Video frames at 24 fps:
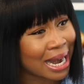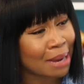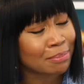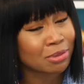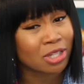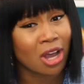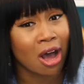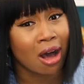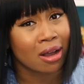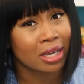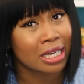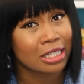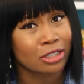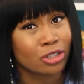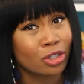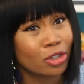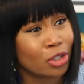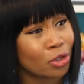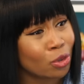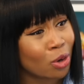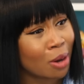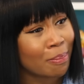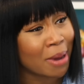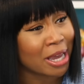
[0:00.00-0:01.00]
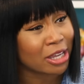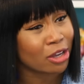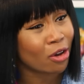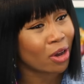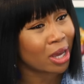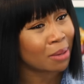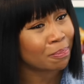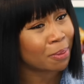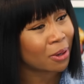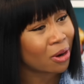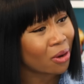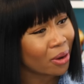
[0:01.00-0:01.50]
I'm talking to you about your
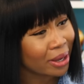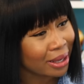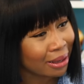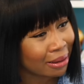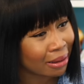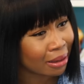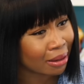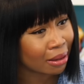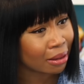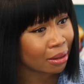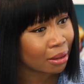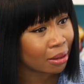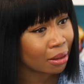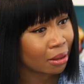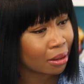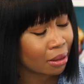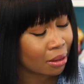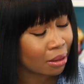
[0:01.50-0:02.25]
employee.